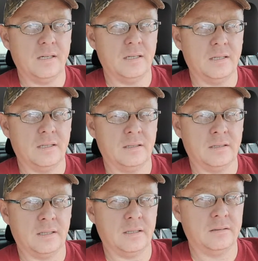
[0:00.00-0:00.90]

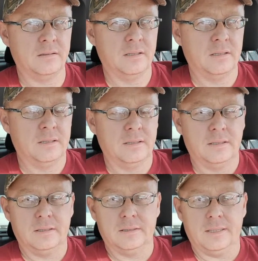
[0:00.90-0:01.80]
And
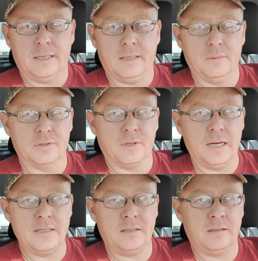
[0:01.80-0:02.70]
yeah, it was
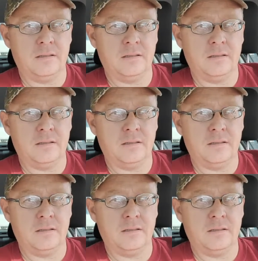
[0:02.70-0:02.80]
crazy.